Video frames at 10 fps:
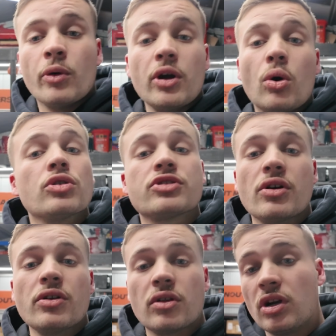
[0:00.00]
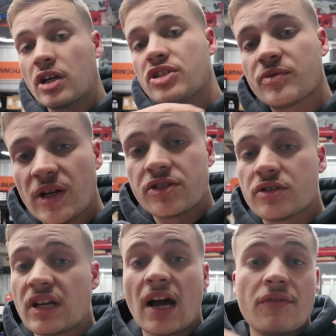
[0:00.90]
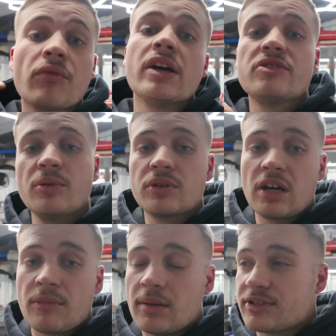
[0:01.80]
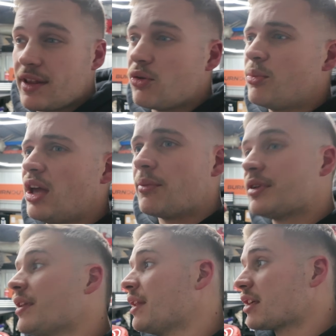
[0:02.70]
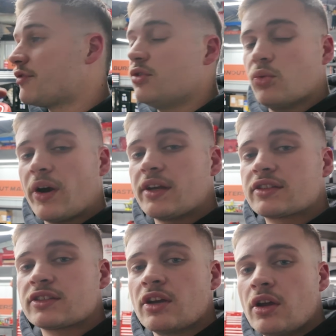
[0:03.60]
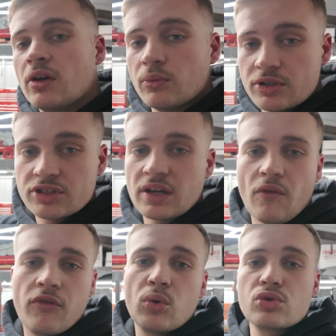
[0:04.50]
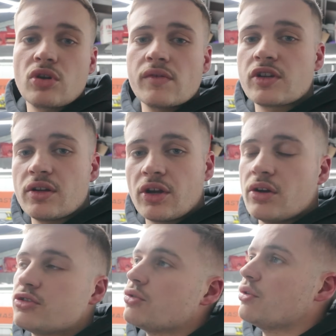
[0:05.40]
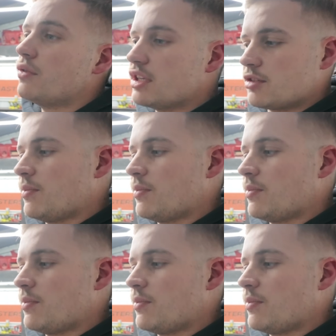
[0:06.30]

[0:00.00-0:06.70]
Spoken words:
We also, like I just mentioned, have the Ranger build coming up, so that will be happening in the next few weeks. We just have a full drive show to go to this